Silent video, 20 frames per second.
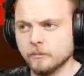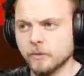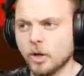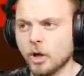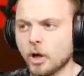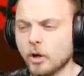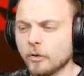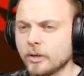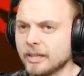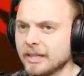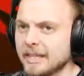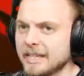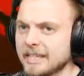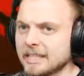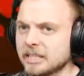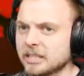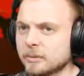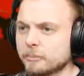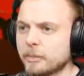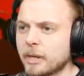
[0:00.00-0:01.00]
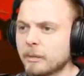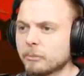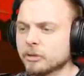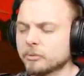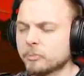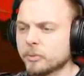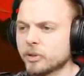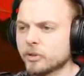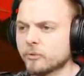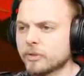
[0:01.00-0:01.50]
Or at least be able
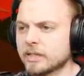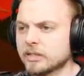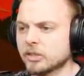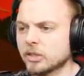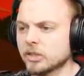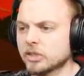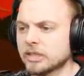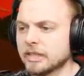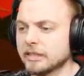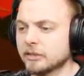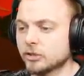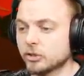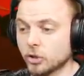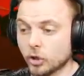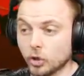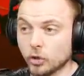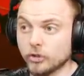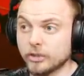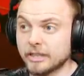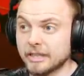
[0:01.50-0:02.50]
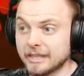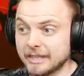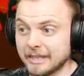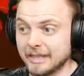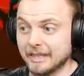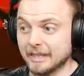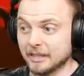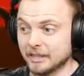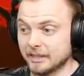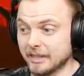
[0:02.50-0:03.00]
to put the resource collectors
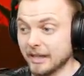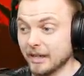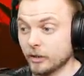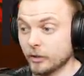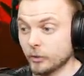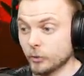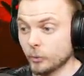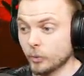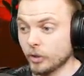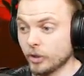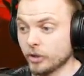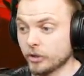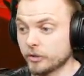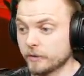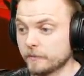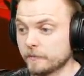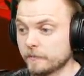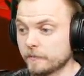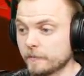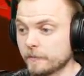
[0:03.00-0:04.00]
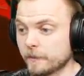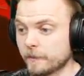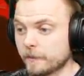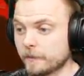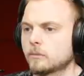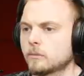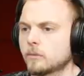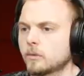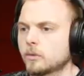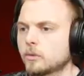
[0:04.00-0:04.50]
underneath. That could work.
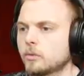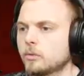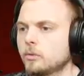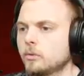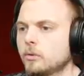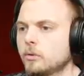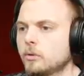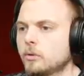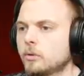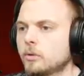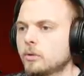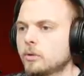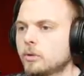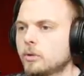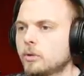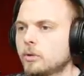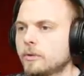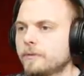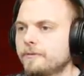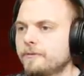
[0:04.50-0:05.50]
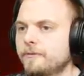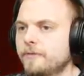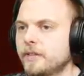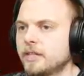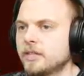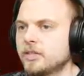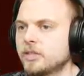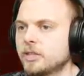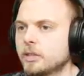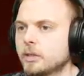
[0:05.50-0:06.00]
Oh, it
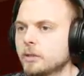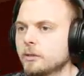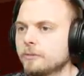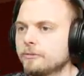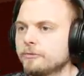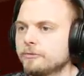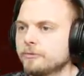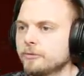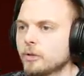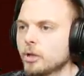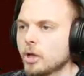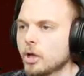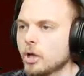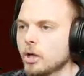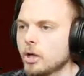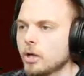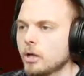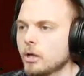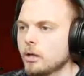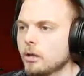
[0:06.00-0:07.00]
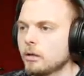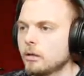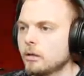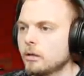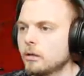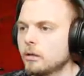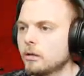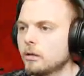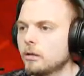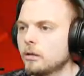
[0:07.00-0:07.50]
fits in the floor.
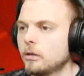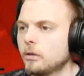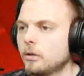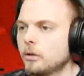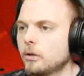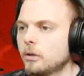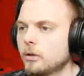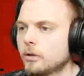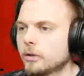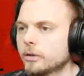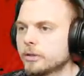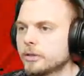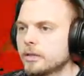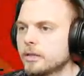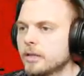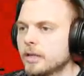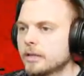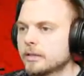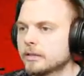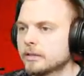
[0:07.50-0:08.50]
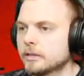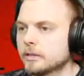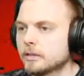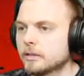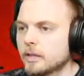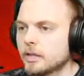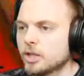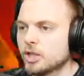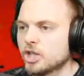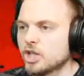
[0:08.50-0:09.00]
Oh, yes.
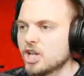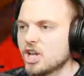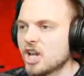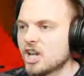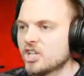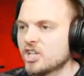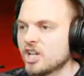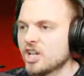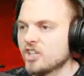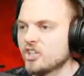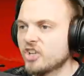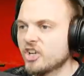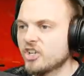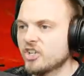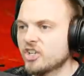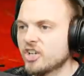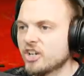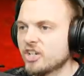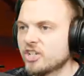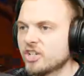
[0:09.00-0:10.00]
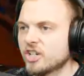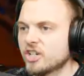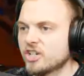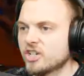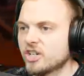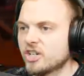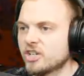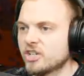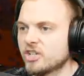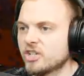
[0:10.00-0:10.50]
Yes, yes, yes, yes, yes,
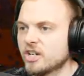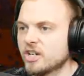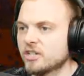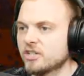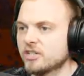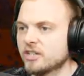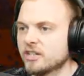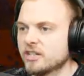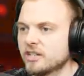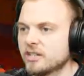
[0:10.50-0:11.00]
yes, yes. That